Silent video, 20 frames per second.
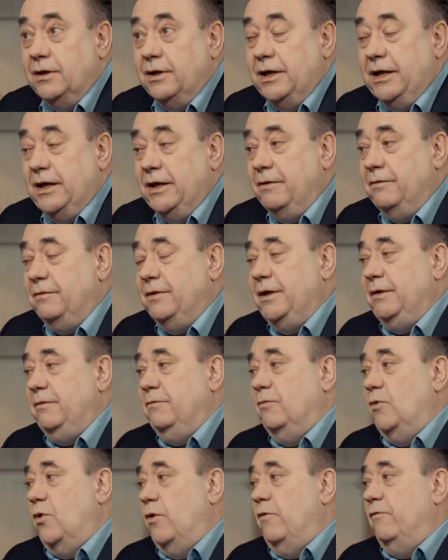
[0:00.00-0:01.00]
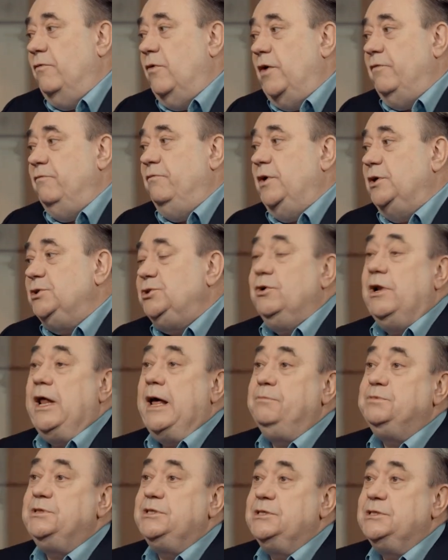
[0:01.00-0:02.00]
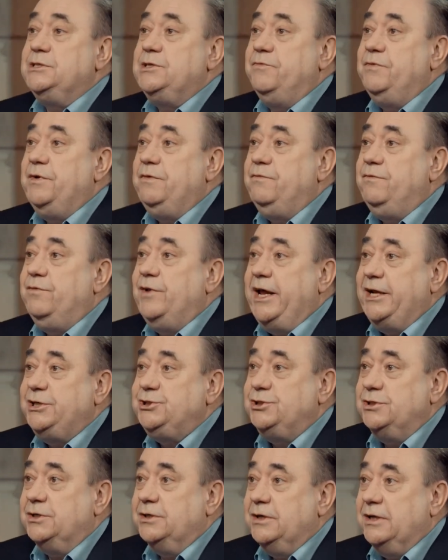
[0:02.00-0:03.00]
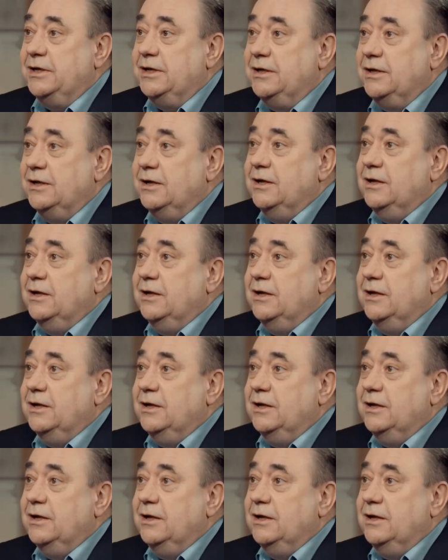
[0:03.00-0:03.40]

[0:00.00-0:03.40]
the virtual absence of inflation,